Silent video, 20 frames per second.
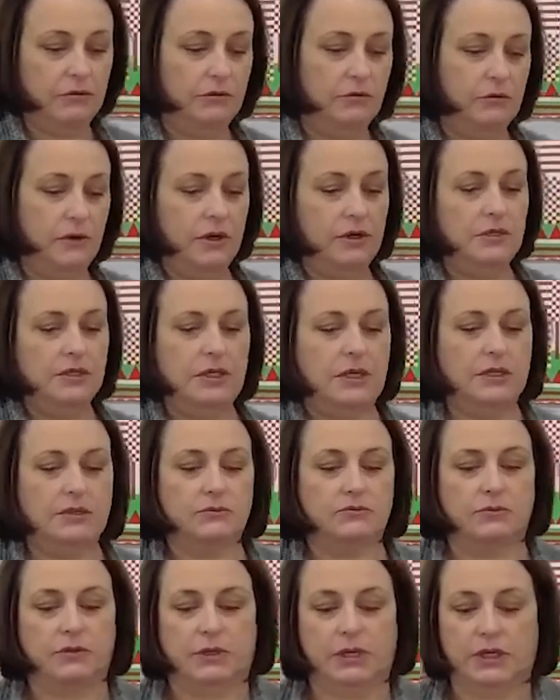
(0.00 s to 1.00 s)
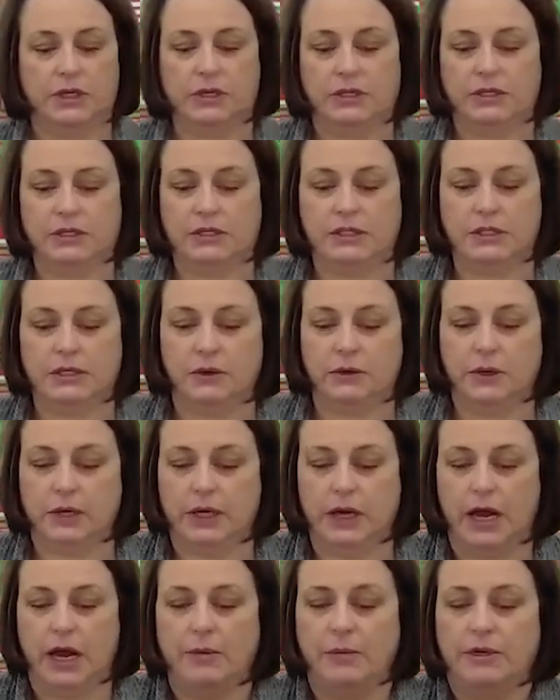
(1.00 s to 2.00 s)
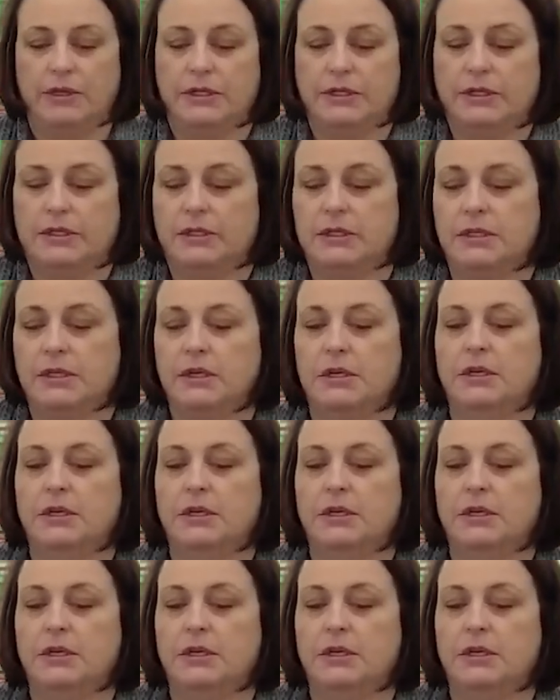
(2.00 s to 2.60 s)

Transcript: Who else has really good sewing habits